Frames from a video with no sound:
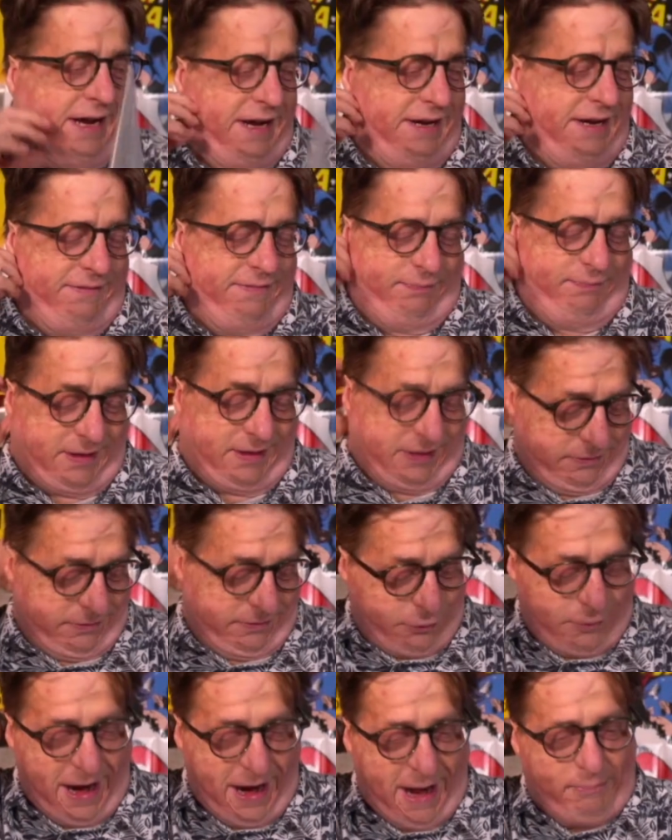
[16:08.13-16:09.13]
kind of
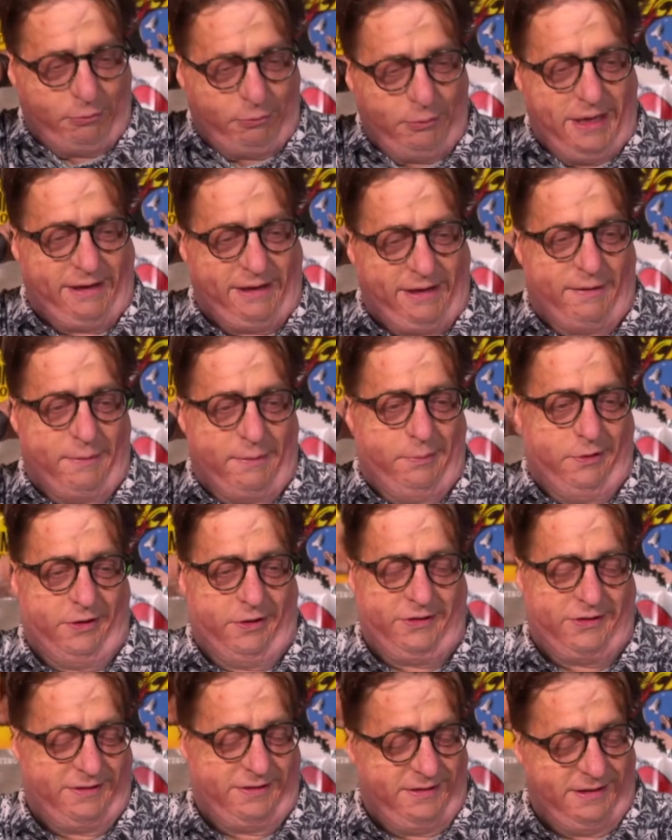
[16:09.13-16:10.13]
crap week for
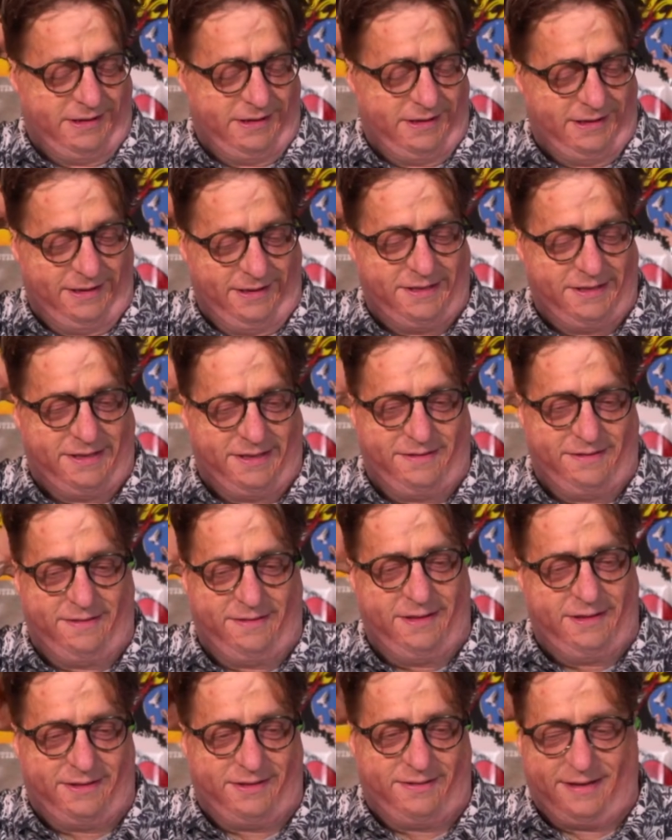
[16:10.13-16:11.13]
books,
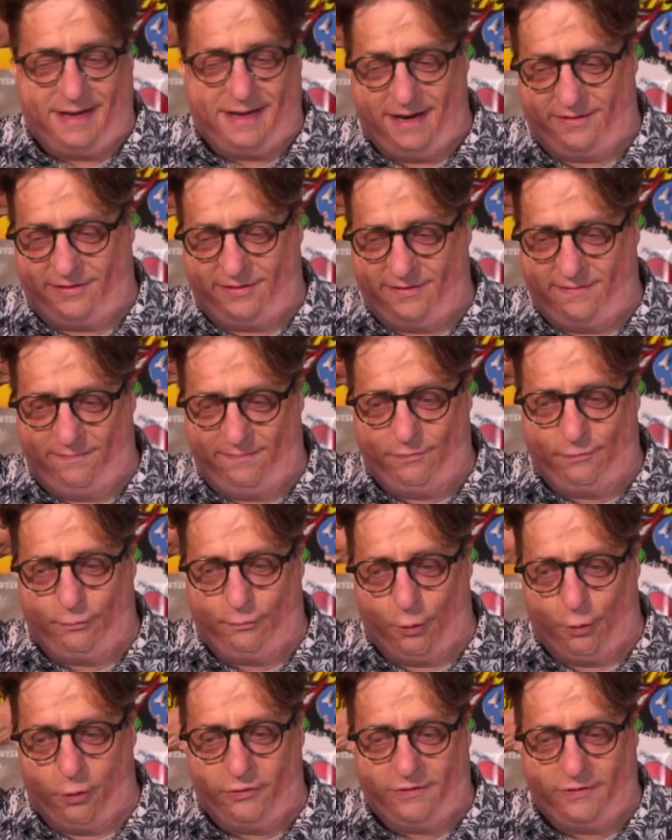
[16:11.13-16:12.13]
this kind of
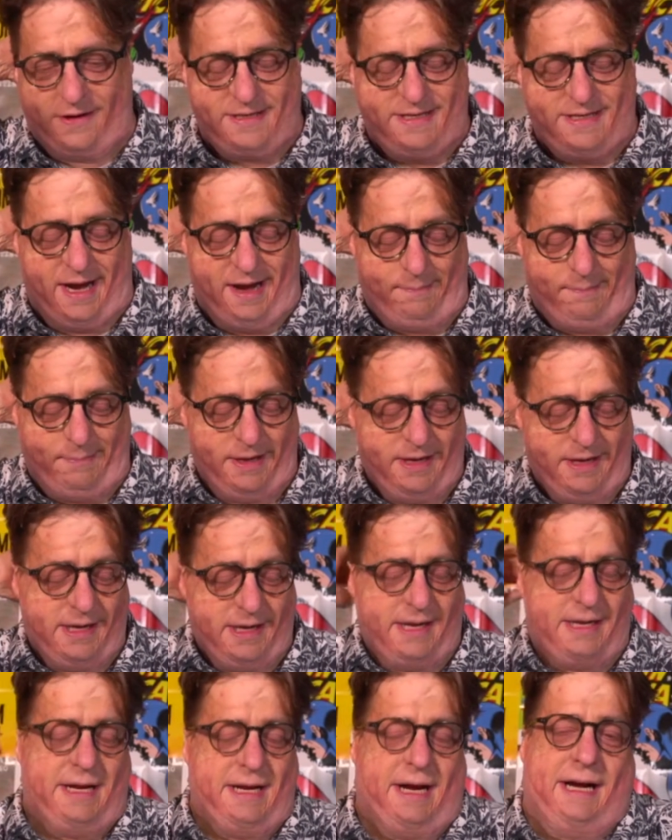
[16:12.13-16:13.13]
rose to the top.
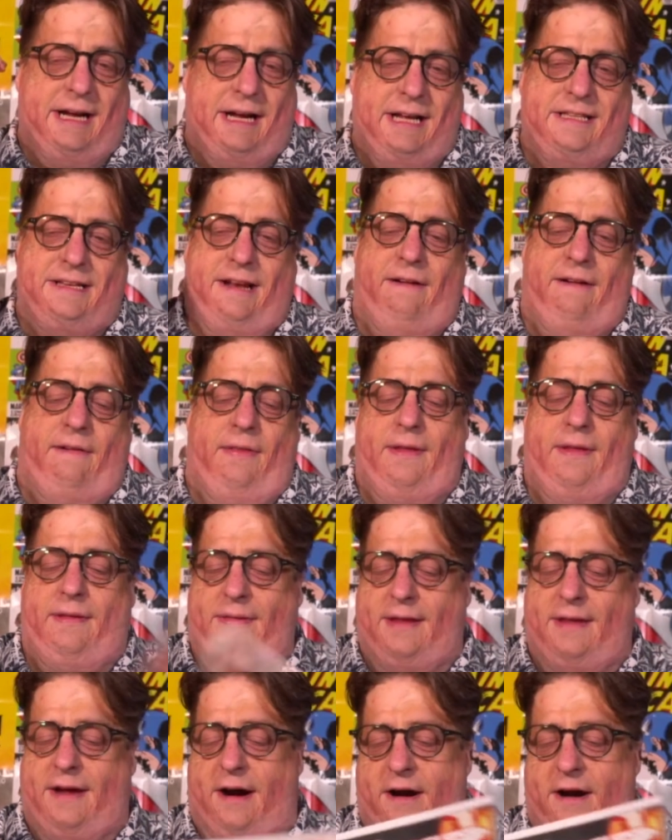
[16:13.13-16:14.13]

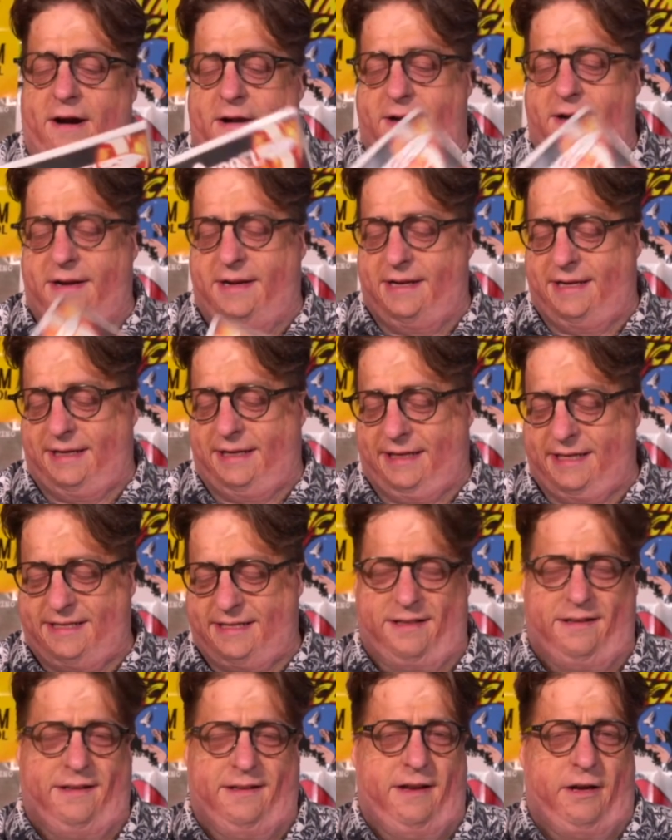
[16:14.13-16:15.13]
The art
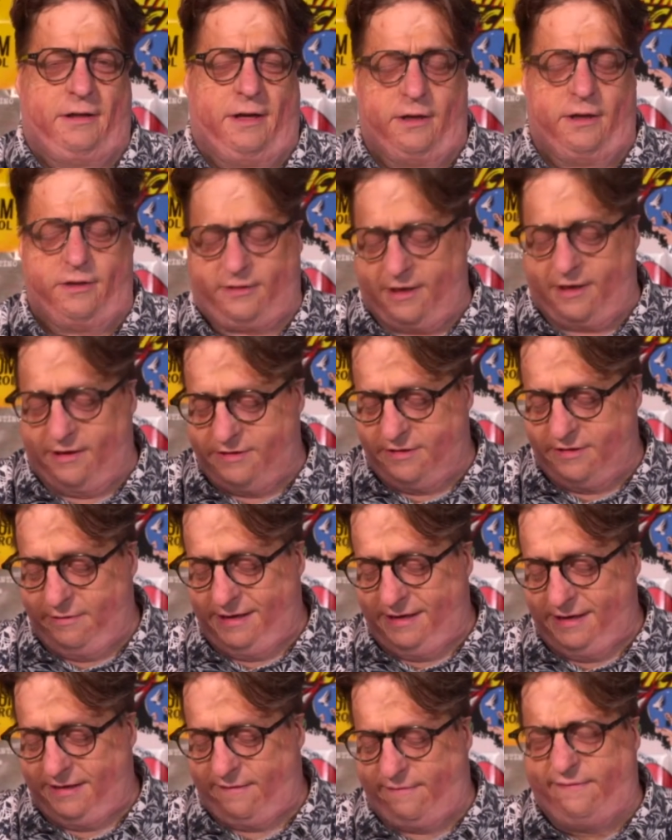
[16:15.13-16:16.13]
gets a little
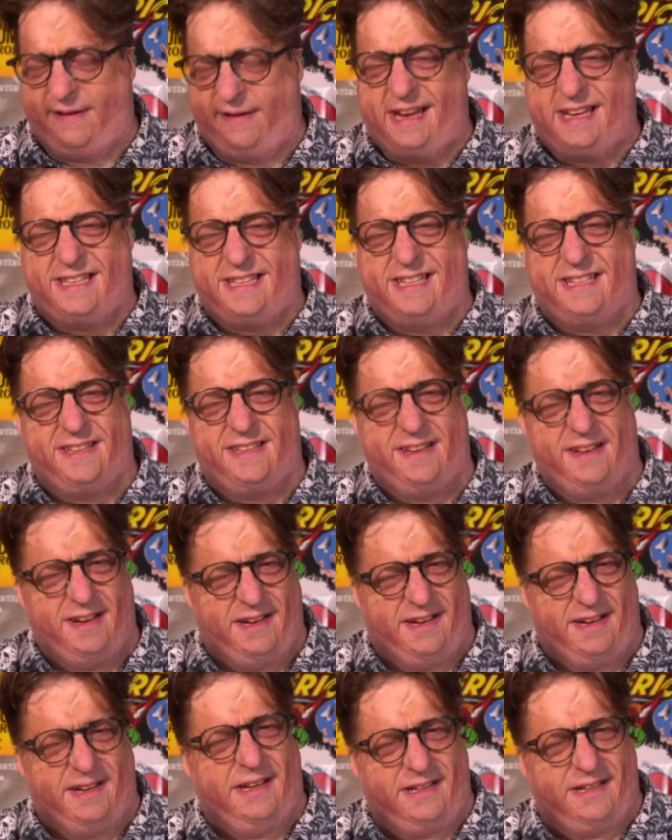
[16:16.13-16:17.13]
cartoony in the faces
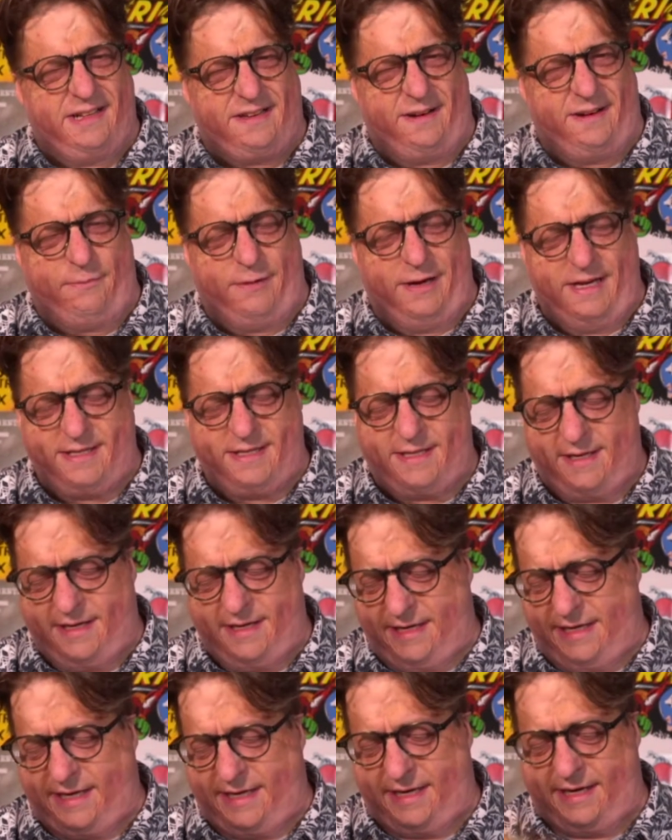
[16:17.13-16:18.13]
in some ways,
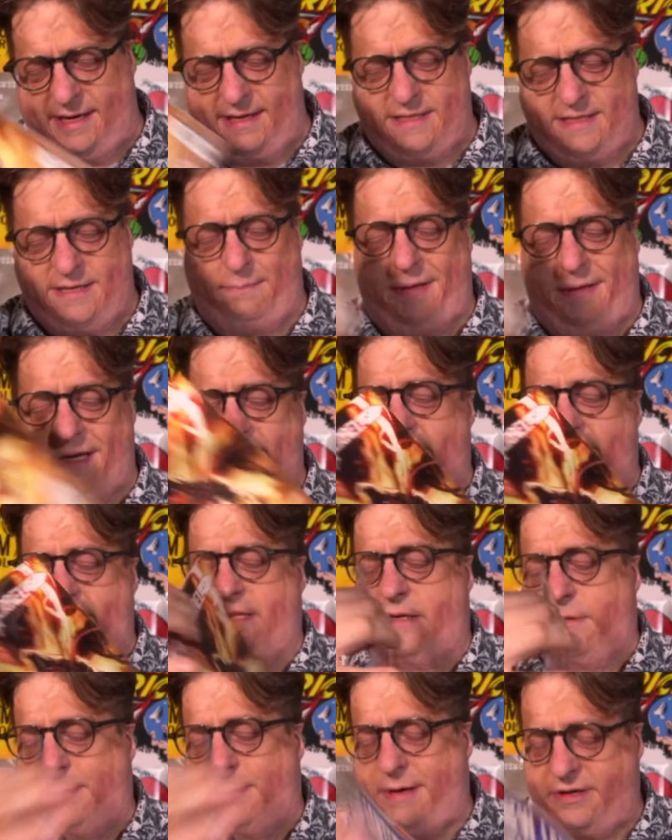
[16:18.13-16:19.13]
in some
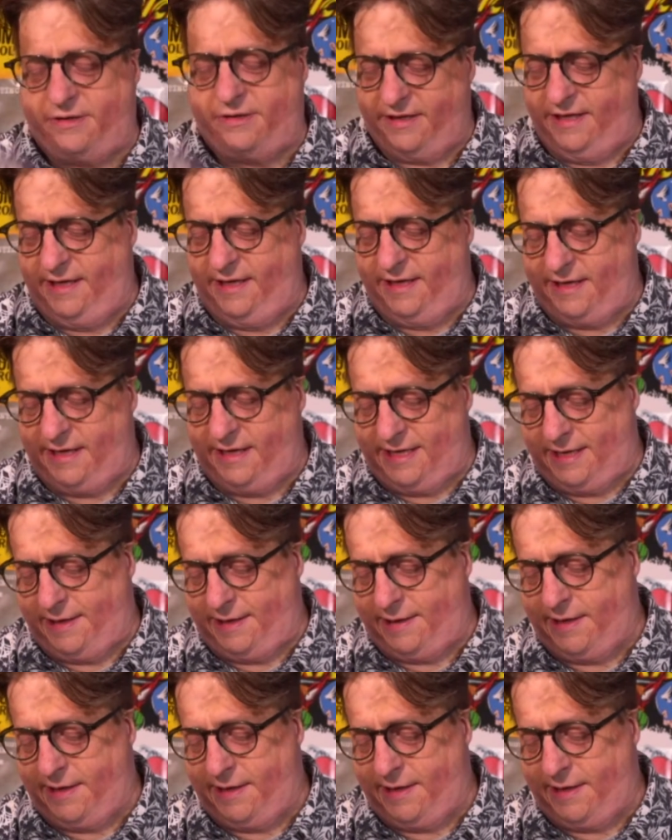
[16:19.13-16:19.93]
places, especially who's